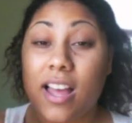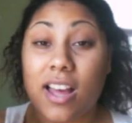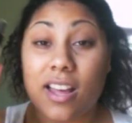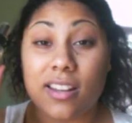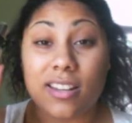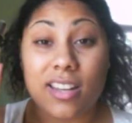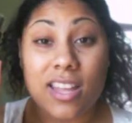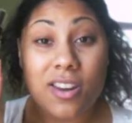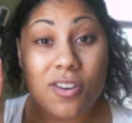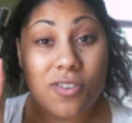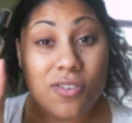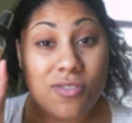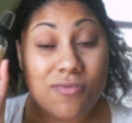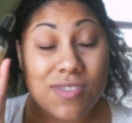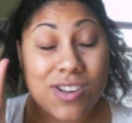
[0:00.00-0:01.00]
A
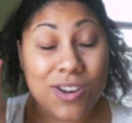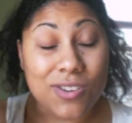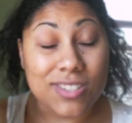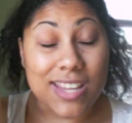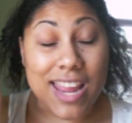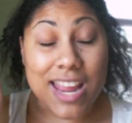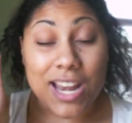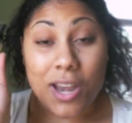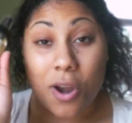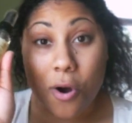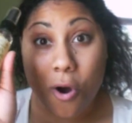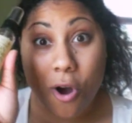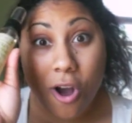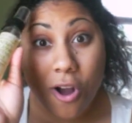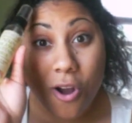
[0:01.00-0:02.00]
little goes a
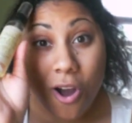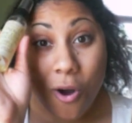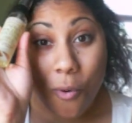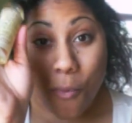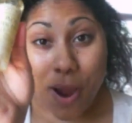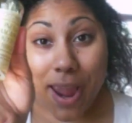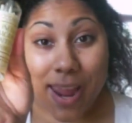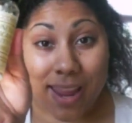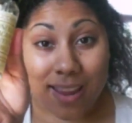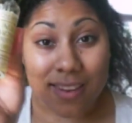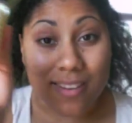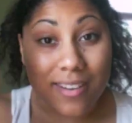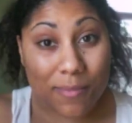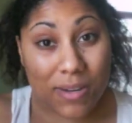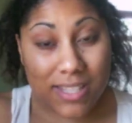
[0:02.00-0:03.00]
long way.
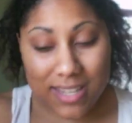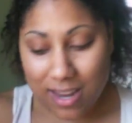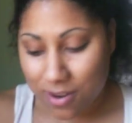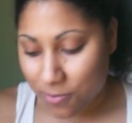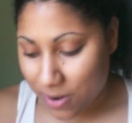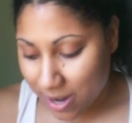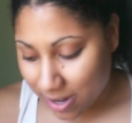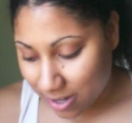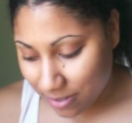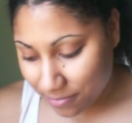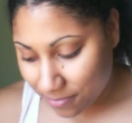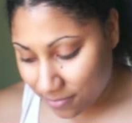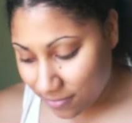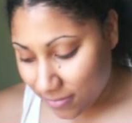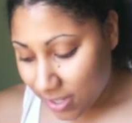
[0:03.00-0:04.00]
Let me tell you why.
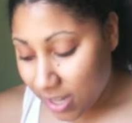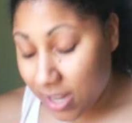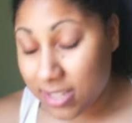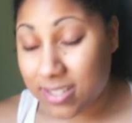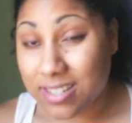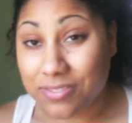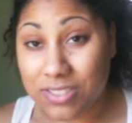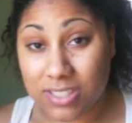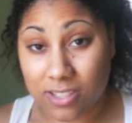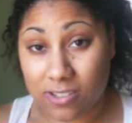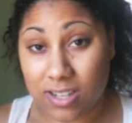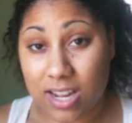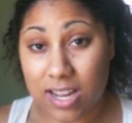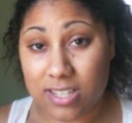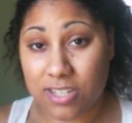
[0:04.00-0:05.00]
Her stuff is so
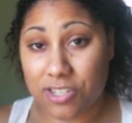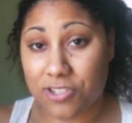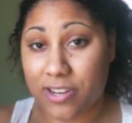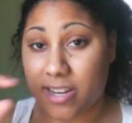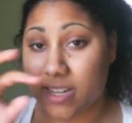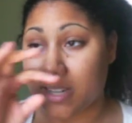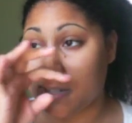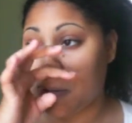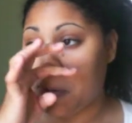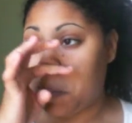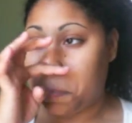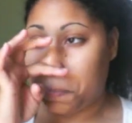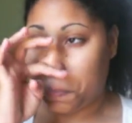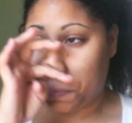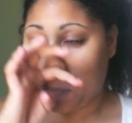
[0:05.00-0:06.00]
concentrated,
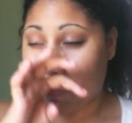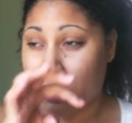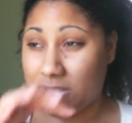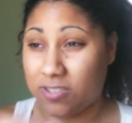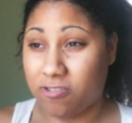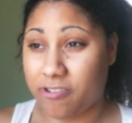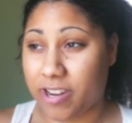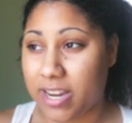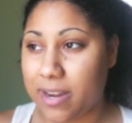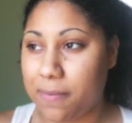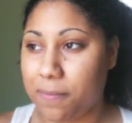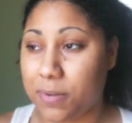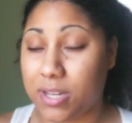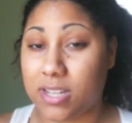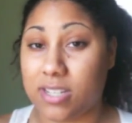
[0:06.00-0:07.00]
which is
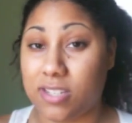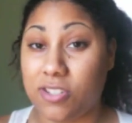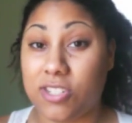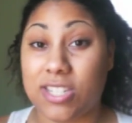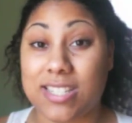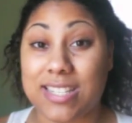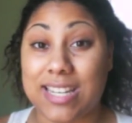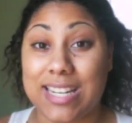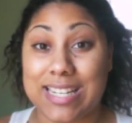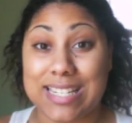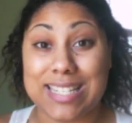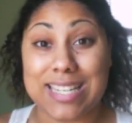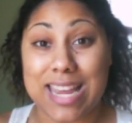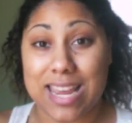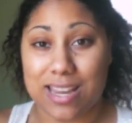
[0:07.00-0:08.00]
great because you just need a
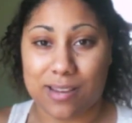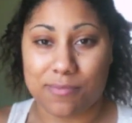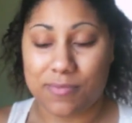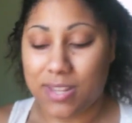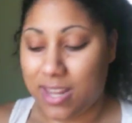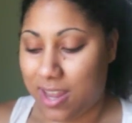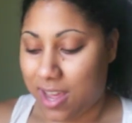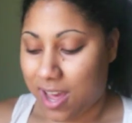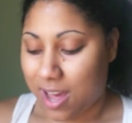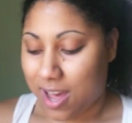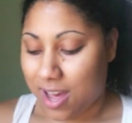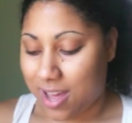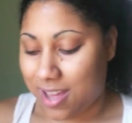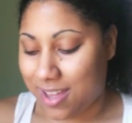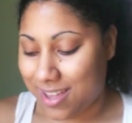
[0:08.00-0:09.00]
dab.
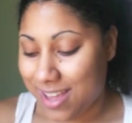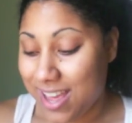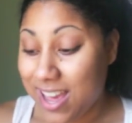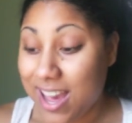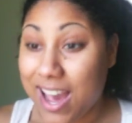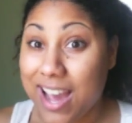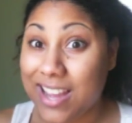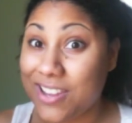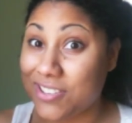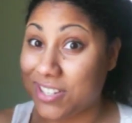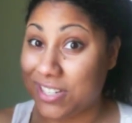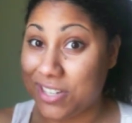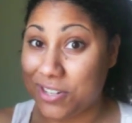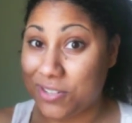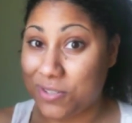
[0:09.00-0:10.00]
I used
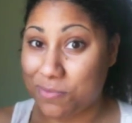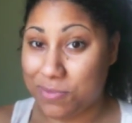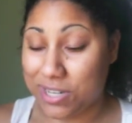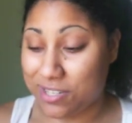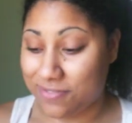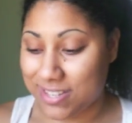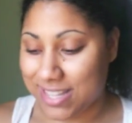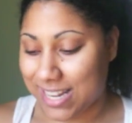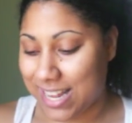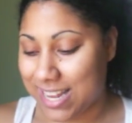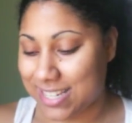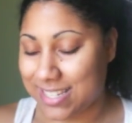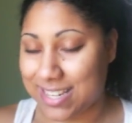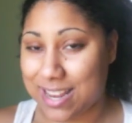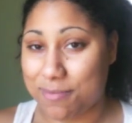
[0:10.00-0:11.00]
a little too much of it the
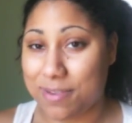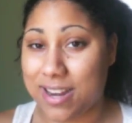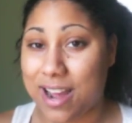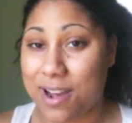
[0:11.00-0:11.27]
last time and